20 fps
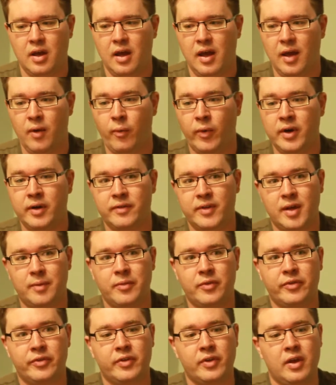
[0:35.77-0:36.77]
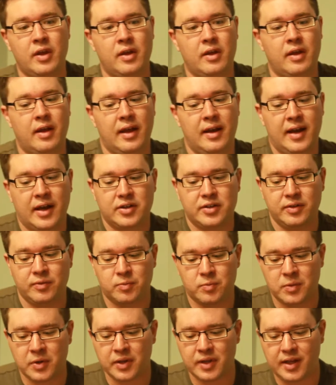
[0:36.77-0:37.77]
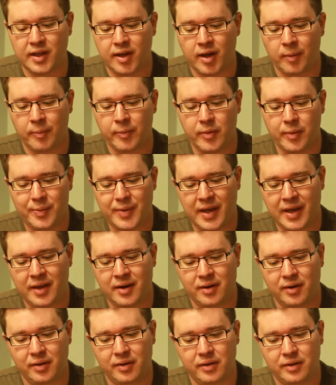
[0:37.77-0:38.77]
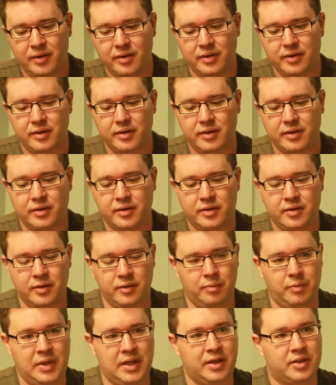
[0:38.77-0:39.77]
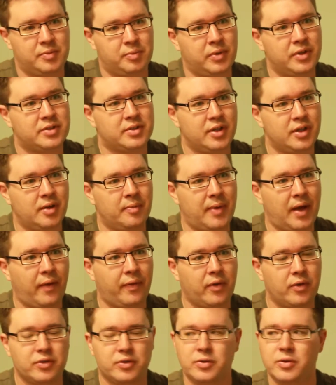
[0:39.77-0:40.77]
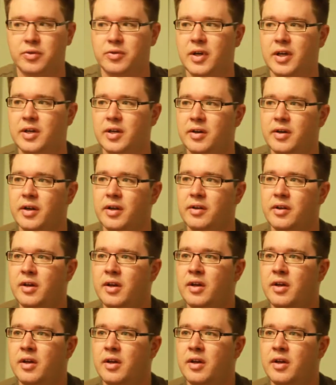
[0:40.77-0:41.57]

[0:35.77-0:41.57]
and one of them is it actually really helped the panel to be explicit about those two criteria.